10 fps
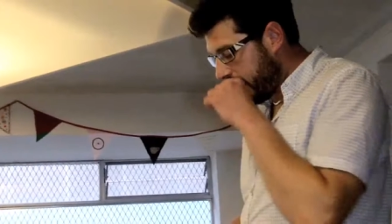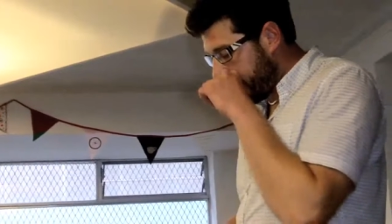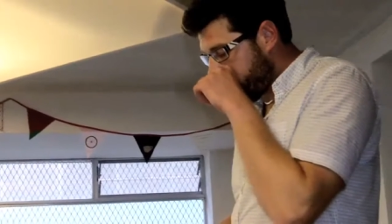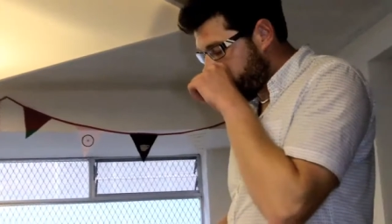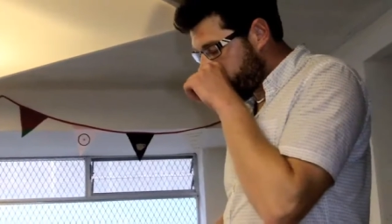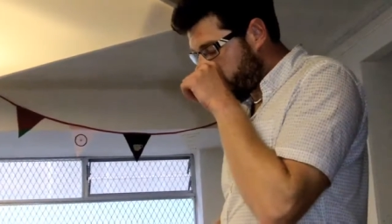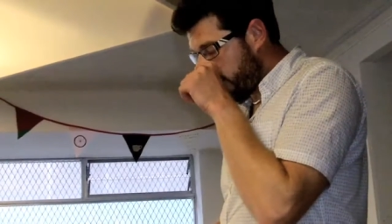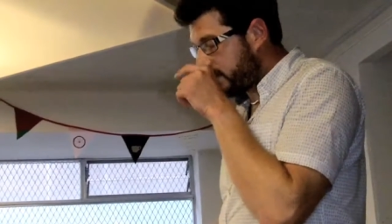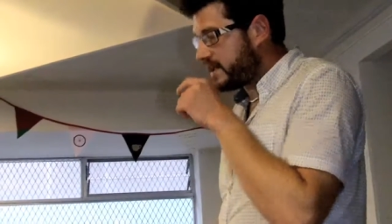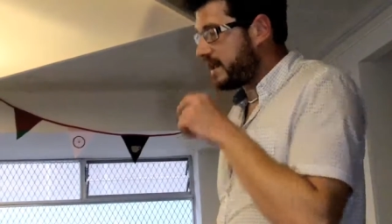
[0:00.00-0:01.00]
I
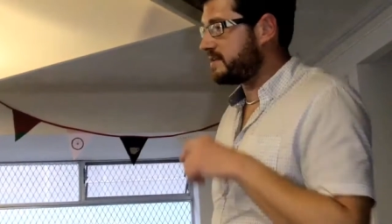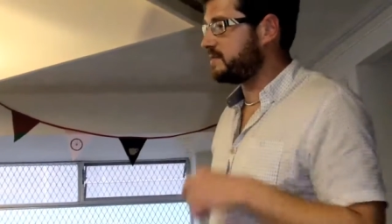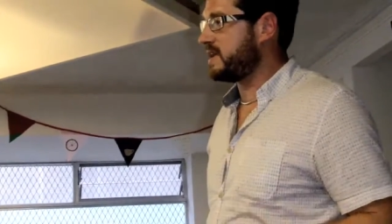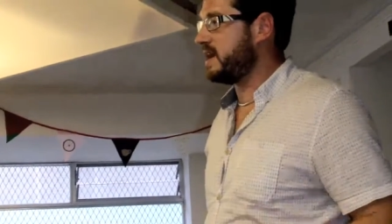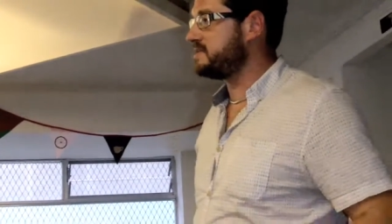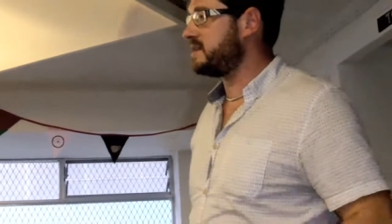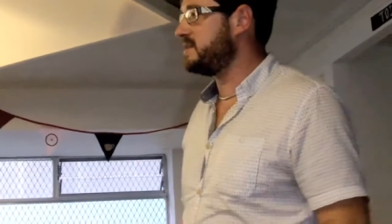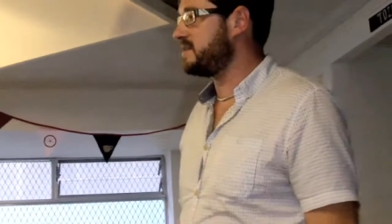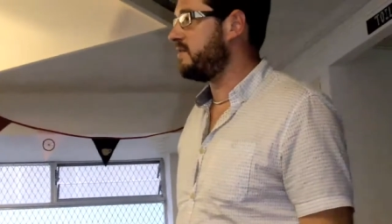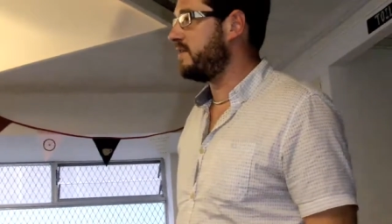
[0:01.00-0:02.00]
think getting some case
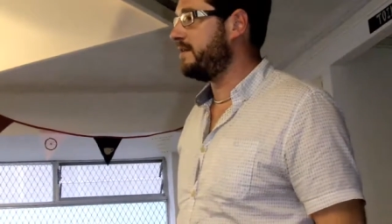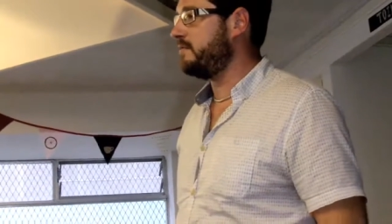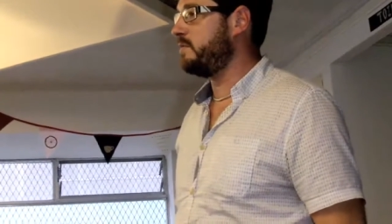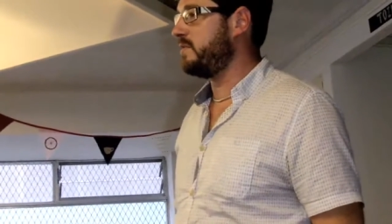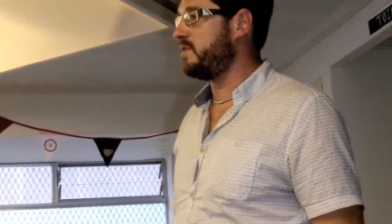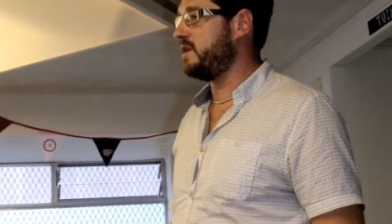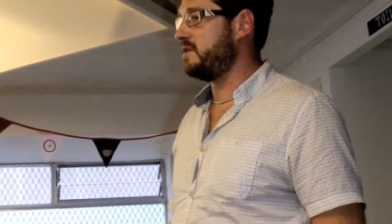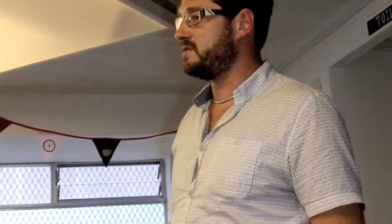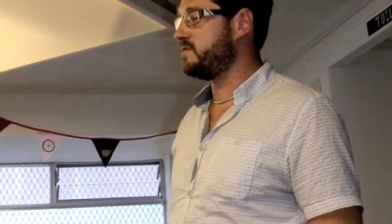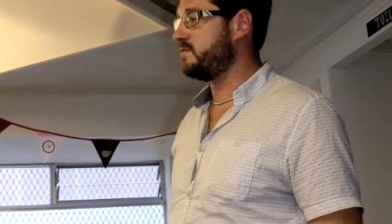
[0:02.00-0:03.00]
studies out there would be really
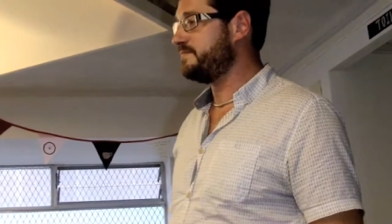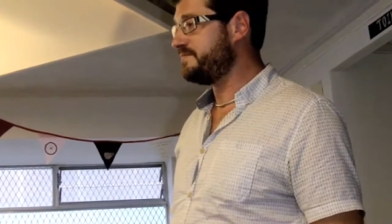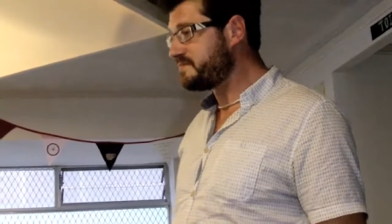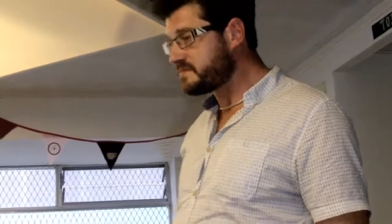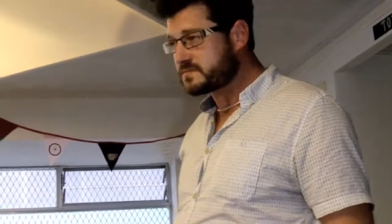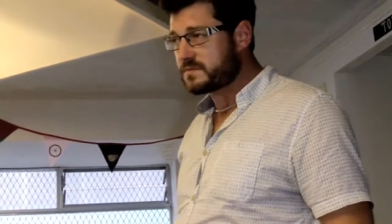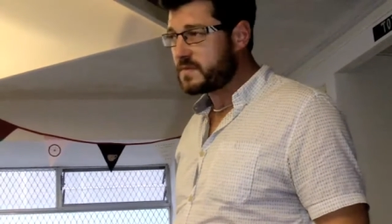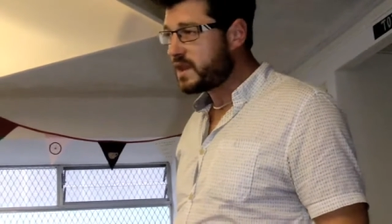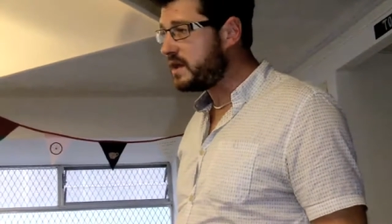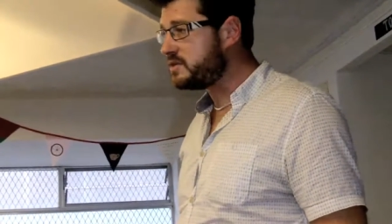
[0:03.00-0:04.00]
useful.
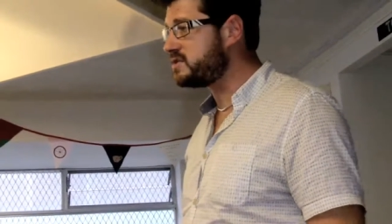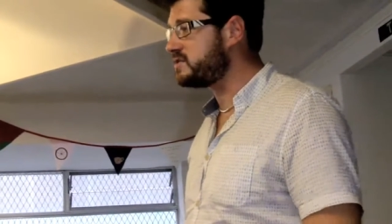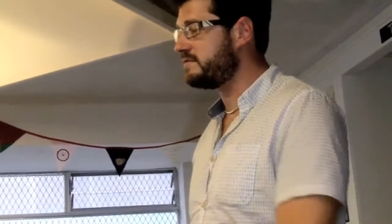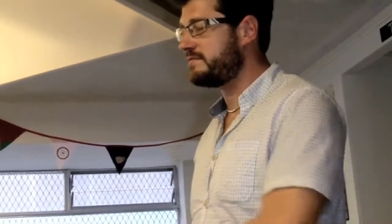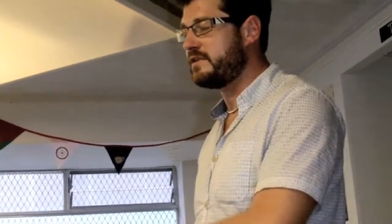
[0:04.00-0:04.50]
And just